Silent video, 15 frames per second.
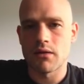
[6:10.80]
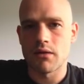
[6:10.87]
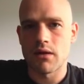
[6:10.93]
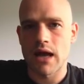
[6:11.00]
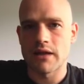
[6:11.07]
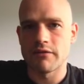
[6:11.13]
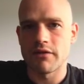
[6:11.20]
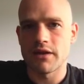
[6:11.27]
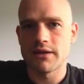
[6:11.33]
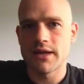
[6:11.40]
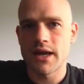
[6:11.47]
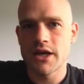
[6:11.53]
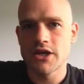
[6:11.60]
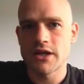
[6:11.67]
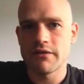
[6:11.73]

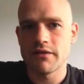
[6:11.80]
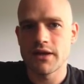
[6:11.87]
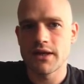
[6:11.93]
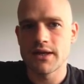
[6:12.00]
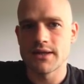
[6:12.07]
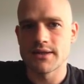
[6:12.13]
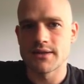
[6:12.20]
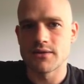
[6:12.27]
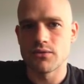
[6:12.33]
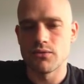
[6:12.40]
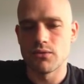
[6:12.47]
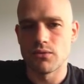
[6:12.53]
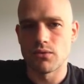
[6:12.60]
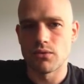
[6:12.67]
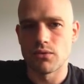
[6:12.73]
advantage, I think, is
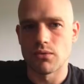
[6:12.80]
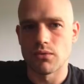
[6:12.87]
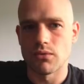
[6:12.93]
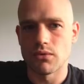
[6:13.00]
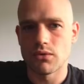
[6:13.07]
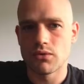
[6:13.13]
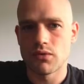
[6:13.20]
to